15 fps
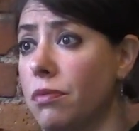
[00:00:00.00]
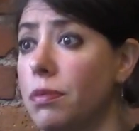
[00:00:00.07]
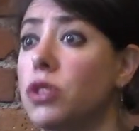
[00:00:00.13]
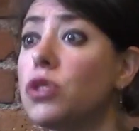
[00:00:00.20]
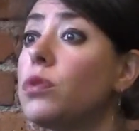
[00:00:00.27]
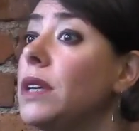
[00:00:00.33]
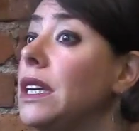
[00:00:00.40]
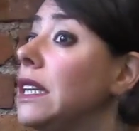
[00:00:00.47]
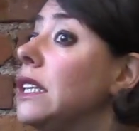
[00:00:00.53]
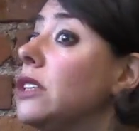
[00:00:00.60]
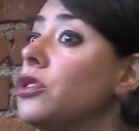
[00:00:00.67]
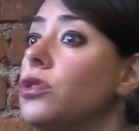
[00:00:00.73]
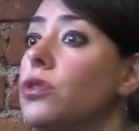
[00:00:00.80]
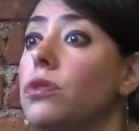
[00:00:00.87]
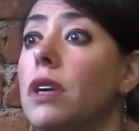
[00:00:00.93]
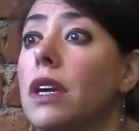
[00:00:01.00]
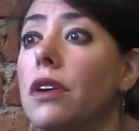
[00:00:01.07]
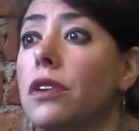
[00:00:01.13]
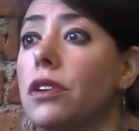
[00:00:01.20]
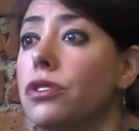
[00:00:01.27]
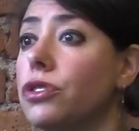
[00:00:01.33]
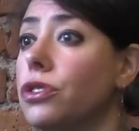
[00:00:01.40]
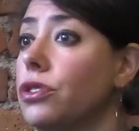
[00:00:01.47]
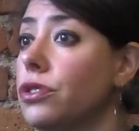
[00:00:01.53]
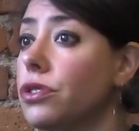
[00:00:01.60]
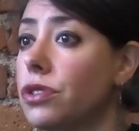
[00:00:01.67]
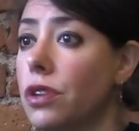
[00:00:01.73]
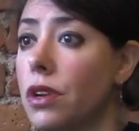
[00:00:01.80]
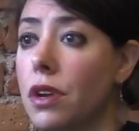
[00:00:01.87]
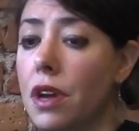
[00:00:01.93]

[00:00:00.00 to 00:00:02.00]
between these two characters.